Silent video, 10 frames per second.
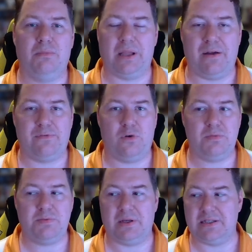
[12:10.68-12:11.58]

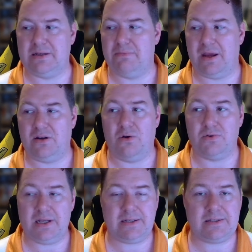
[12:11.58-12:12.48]
platforms, because it made no
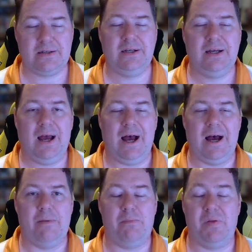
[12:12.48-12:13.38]
sense.
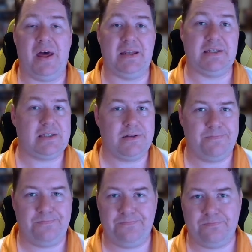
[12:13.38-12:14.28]
But that is,
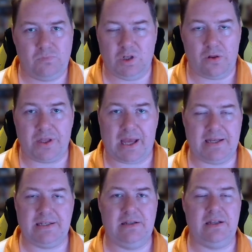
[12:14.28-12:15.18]
the
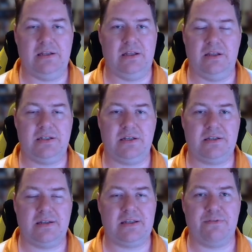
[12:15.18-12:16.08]
case in this
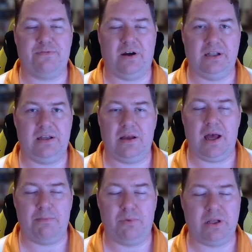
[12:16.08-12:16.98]
instance. They're finally
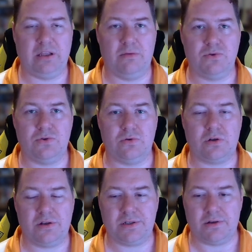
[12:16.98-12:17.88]
bringing them to
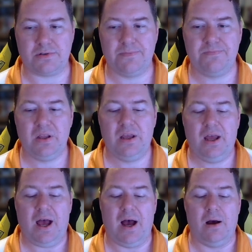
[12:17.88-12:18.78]
consoles.
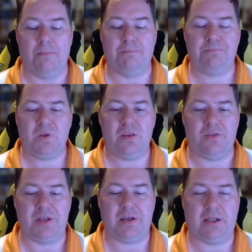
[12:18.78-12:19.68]

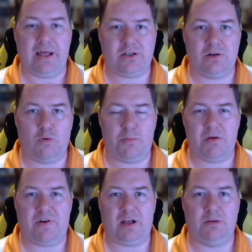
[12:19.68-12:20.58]
The collection will be
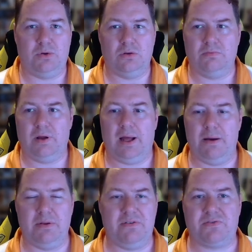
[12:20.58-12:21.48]
available,
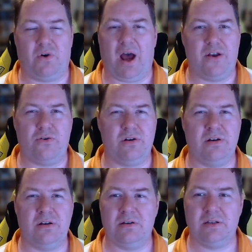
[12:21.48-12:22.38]
I believe it's for
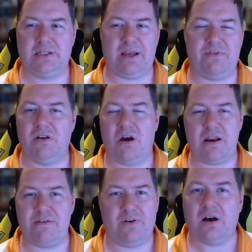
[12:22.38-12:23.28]

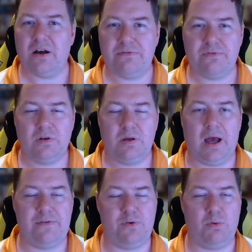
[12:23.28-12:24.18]
$107.95
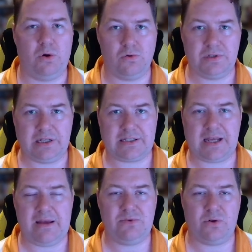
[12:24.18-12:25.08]
if you want all 6
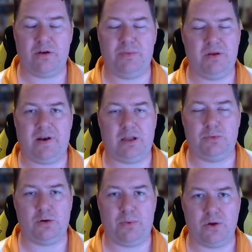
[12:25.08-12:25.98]
games, or they'll be
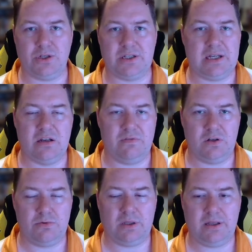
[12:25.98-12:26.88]
available to purchase
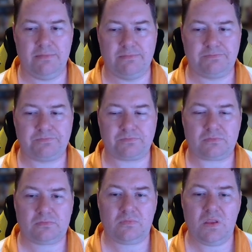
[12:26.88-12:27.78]
individually.
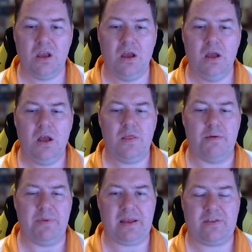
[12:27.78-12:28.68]

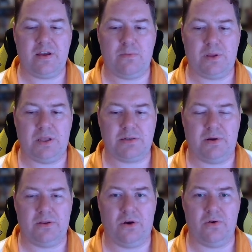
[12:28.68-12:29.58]
The big thing with this
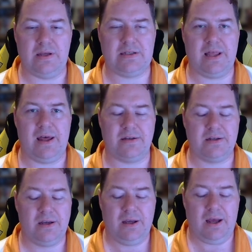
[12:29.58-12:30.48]
one, though, is that
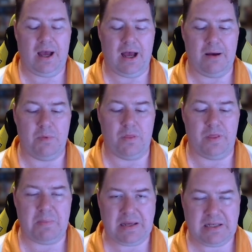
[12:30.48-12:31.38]

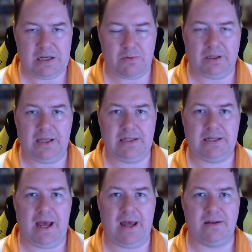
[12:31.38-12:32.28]
the PC
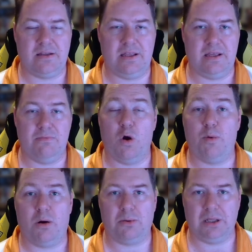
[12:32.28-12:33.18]
release and the
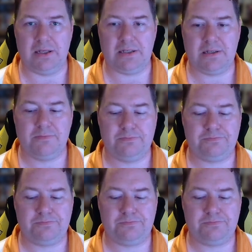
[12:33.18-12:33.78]
mobile release,